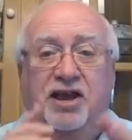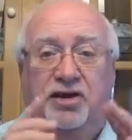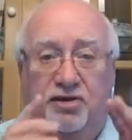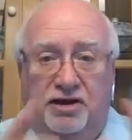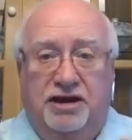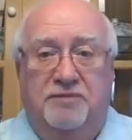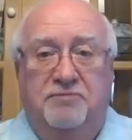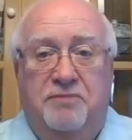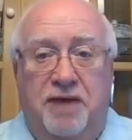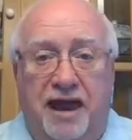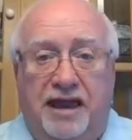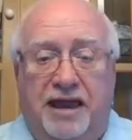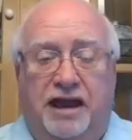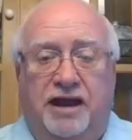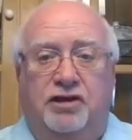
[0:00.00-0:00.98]
You can
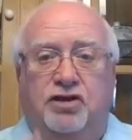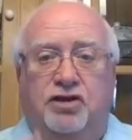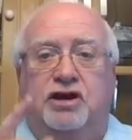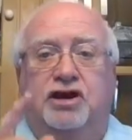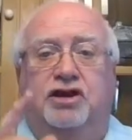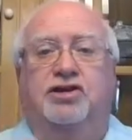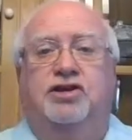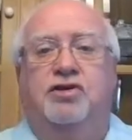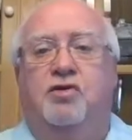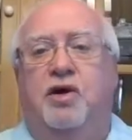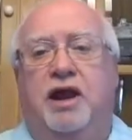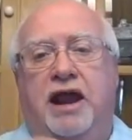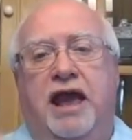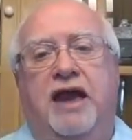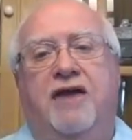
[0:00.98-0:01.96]
make it. You can do
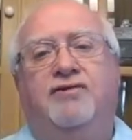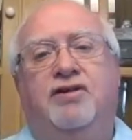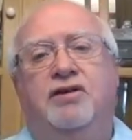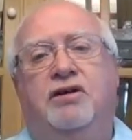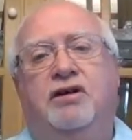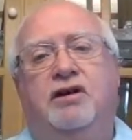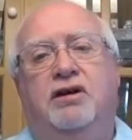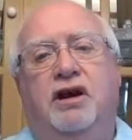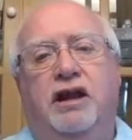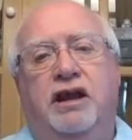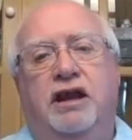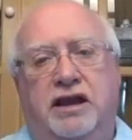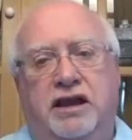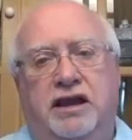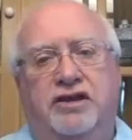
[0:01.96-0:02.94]
whatever
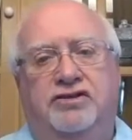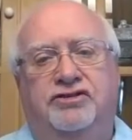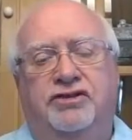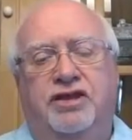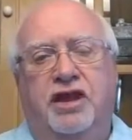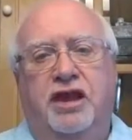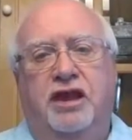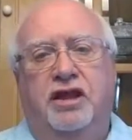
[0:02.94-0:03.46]
it is